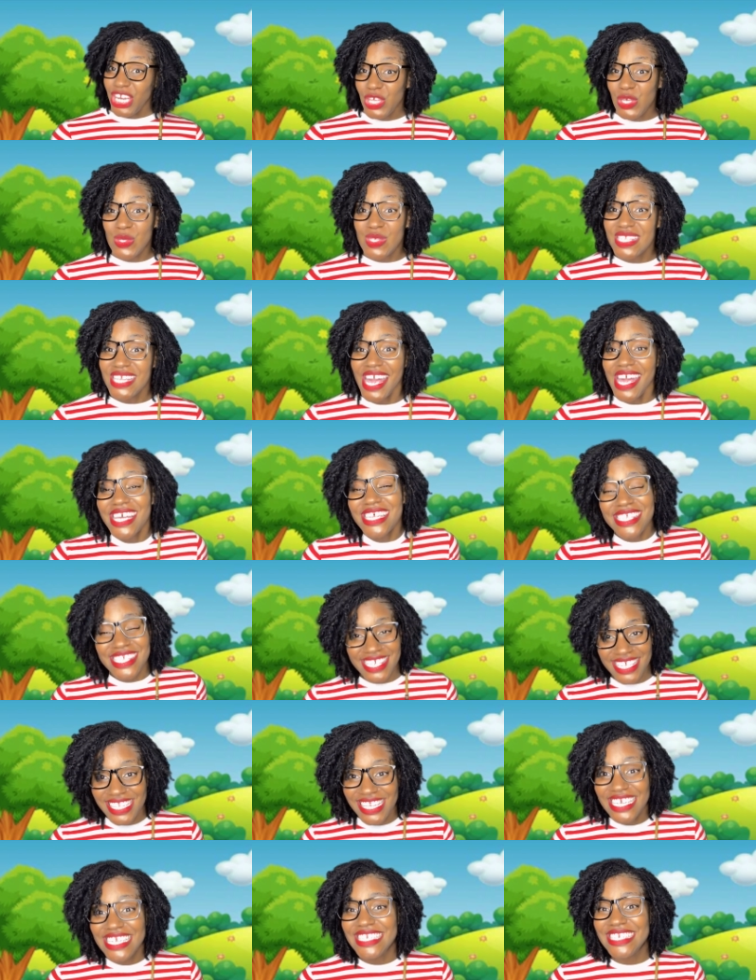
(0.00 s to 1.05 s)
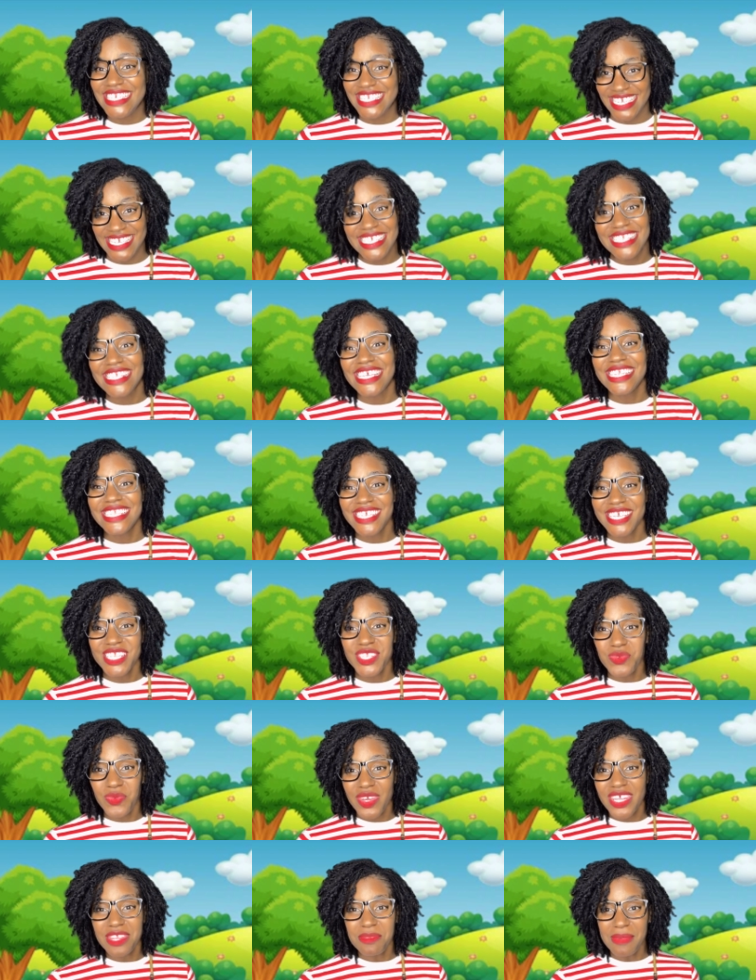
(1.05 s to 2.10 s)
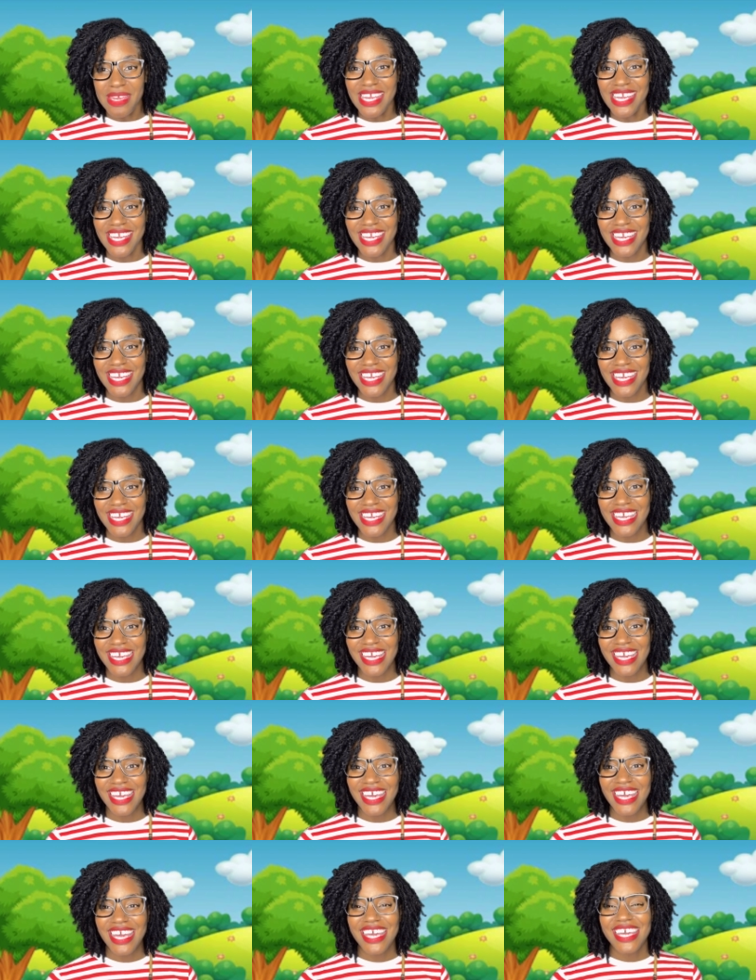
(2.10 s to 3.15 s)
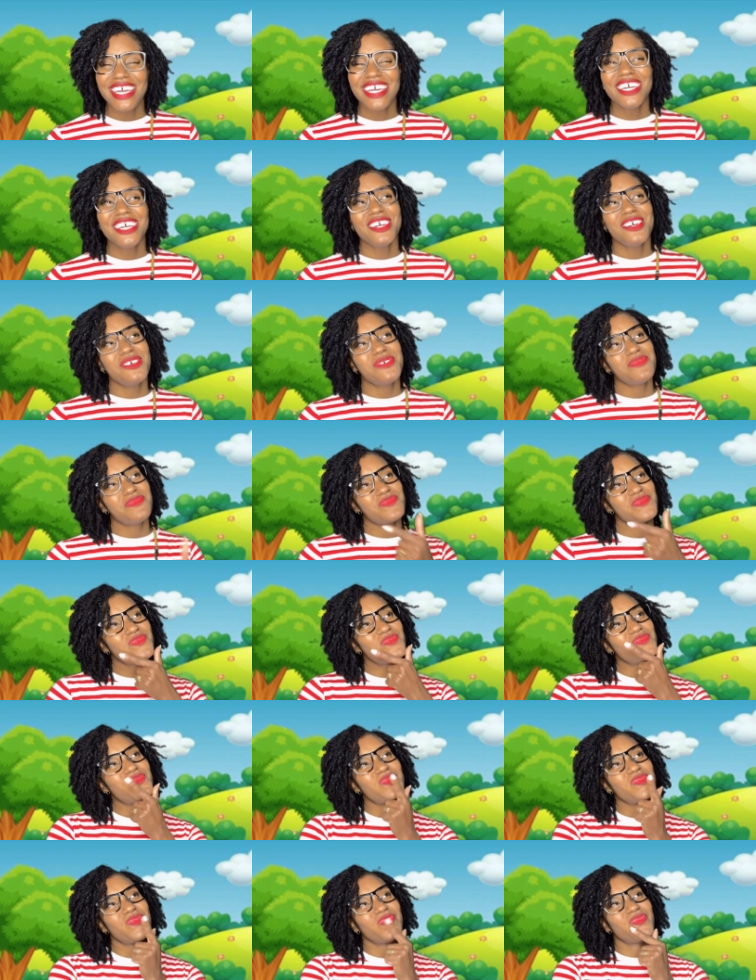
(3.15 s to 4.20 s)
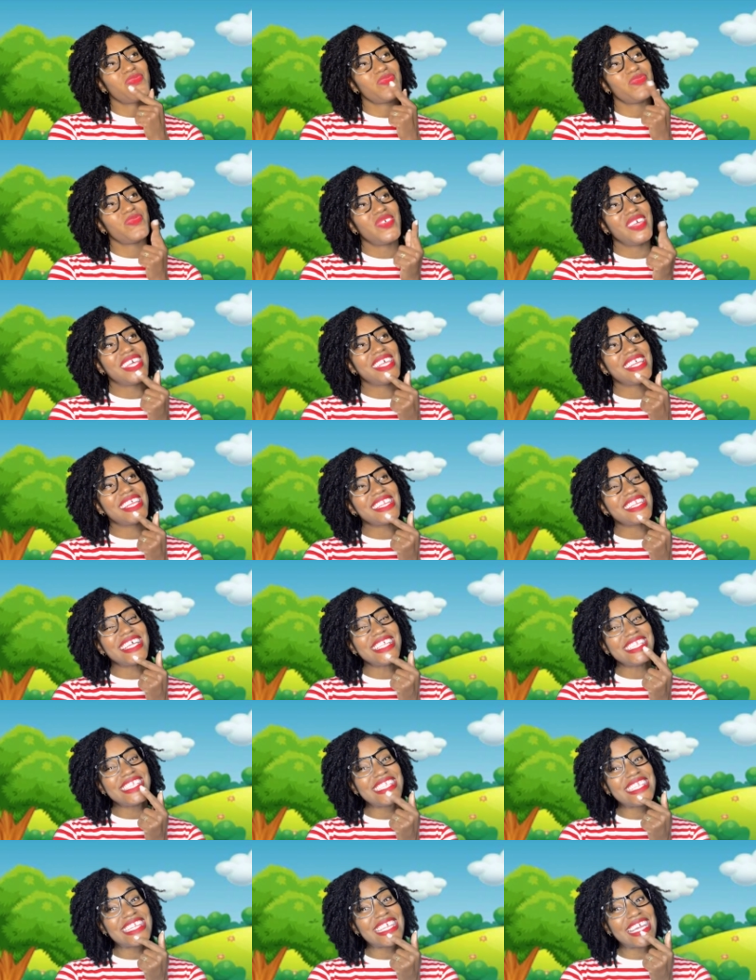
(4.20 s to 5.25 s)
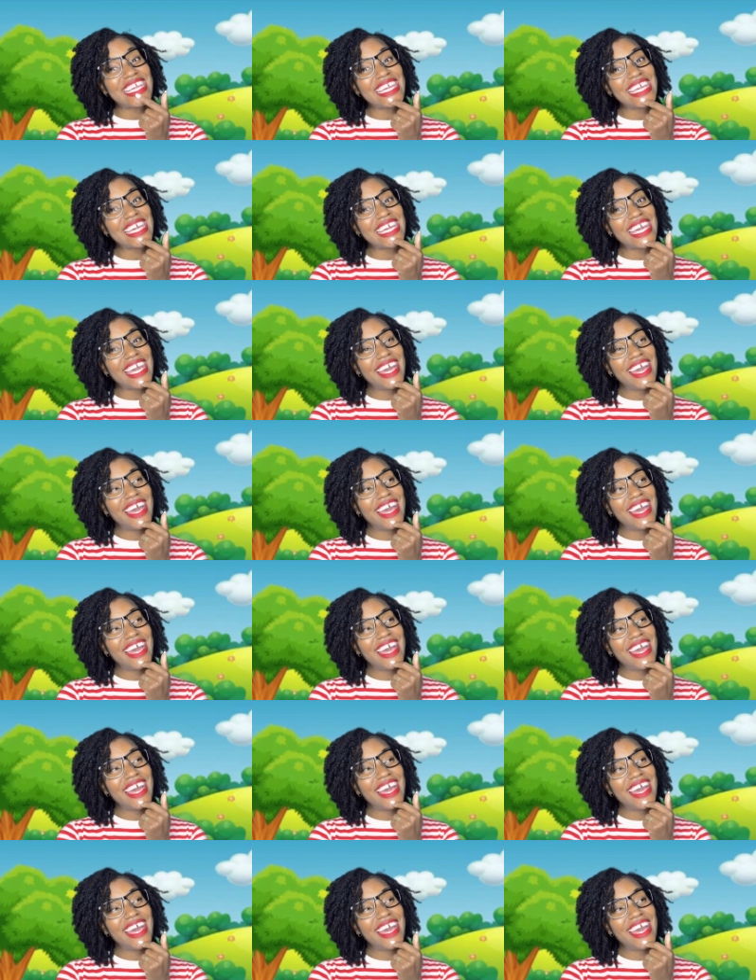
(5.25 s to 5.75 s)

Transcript: you say a silly D sentence with me? Hmm, let's think.